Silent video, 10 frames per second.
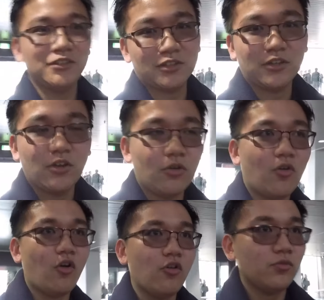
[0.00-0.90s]
to go
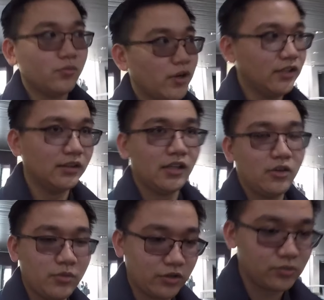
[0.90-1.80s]
home right now
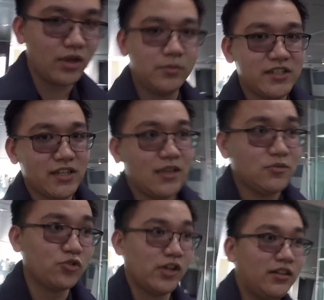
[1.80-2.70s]
because we have the same
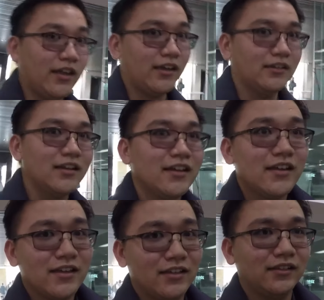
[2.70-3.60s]
train line.
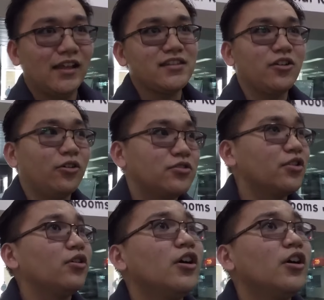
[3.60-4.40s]
And that's also.